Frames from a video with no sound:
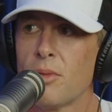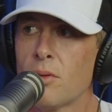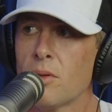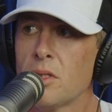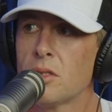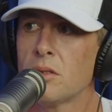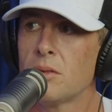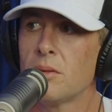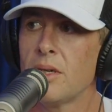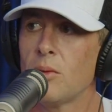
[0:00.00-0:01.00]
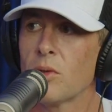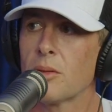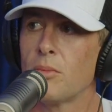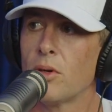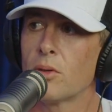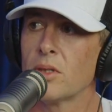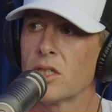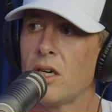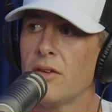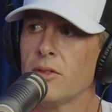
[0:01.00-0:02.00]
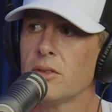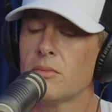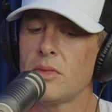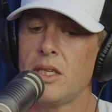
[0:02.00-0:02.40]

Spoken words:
brokerage, right? And what the brokerage offers.